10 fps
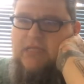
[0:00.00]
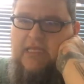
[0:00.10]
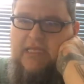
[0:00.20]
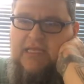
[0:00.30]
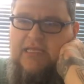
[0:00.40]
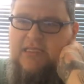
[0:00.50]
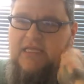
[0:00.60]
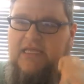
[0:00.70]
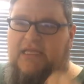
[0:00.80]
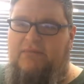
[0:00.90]
And
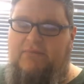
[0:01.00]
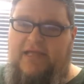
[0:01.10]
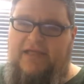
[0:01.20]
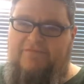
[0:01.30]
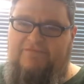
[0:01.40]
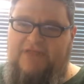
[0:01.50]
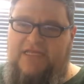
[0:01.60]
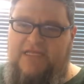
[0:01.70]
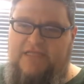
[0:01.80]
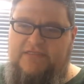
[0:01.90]
then my
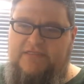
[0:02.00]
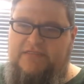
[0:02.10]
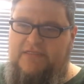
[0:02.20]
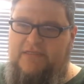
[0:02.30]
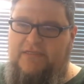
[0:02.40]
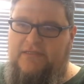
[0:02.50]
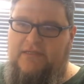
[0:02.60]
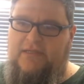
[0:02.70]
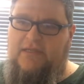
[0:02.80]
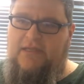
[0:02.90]
videos.
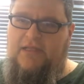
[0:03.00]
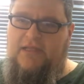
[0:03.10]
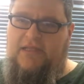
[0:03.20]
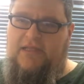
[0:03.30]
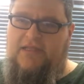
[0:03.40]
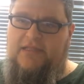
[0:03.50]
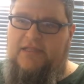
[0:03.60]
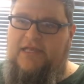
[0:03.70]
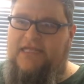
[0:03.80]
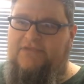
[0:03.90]
And then the
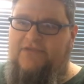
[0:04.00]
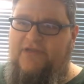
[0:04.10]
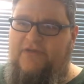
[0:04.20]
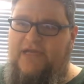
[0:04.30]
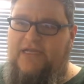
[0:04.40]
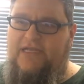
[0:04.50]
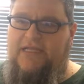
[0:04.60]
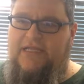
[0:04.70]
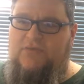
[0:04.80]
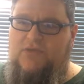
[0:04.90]
last video I
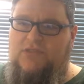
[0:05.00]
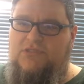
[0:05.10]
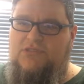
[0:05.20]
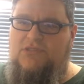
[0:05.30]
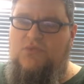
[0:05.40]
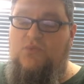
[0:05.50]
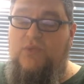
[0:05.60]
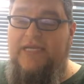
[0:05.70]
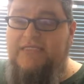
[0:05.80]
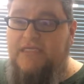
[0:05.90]
did was two
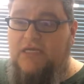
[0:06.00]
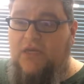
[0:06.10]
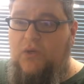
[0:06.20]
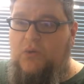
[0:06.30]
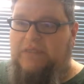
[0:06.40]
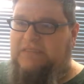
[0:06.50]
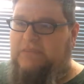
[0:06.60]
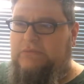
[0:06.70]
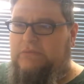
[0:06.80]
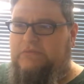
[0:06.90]
weeks ago.
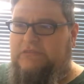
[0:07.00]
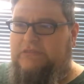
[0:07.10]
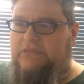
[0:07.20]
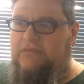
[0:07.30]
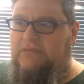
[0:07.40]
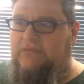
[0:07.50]
Each.